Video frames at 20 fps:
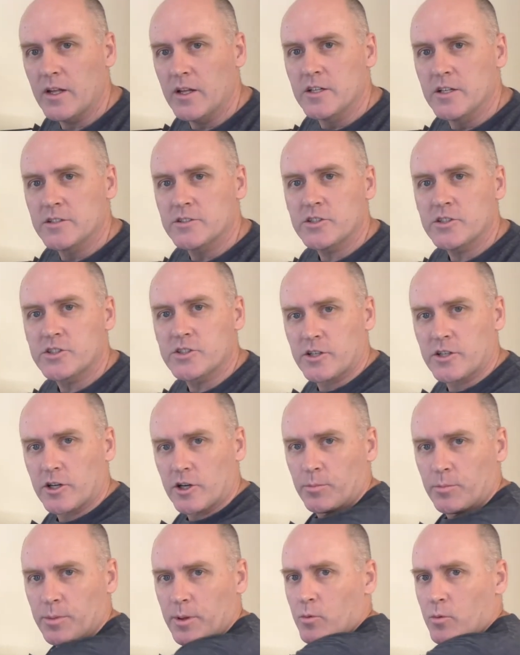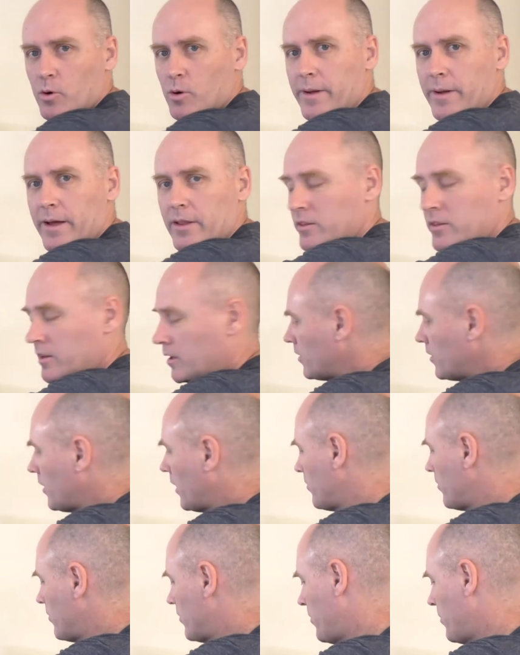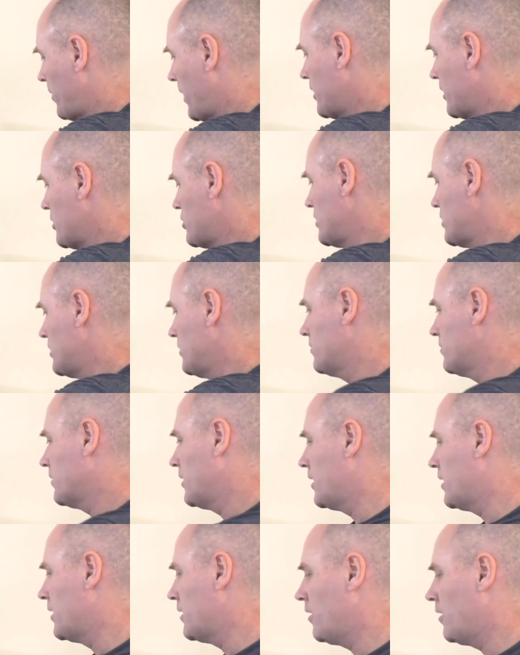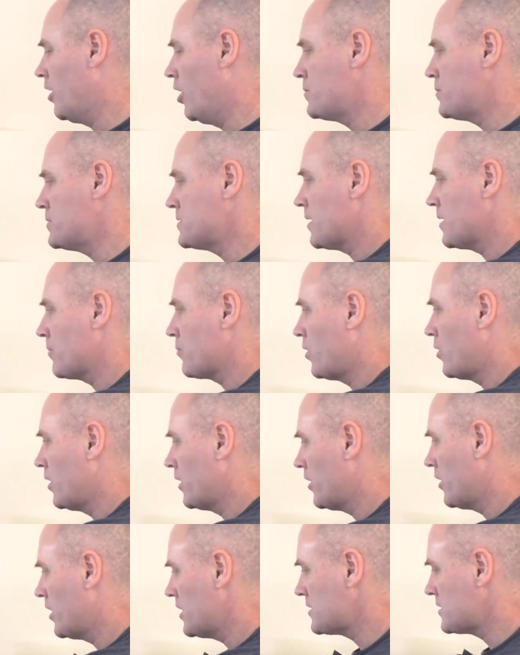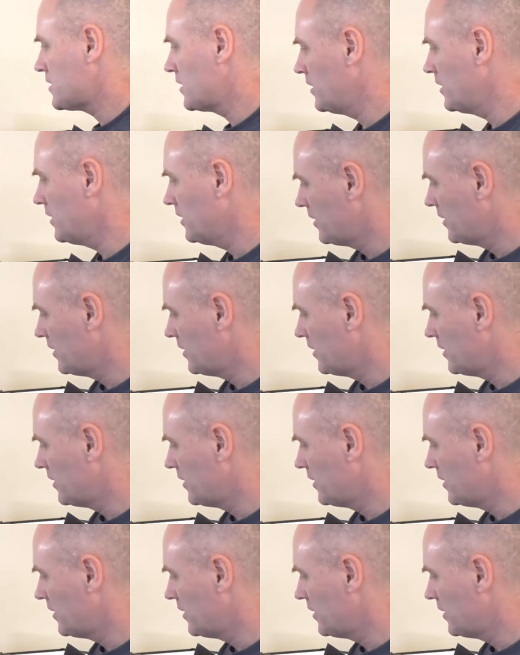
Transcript: So just a little bit more about the packaging. Opens up quite nicely.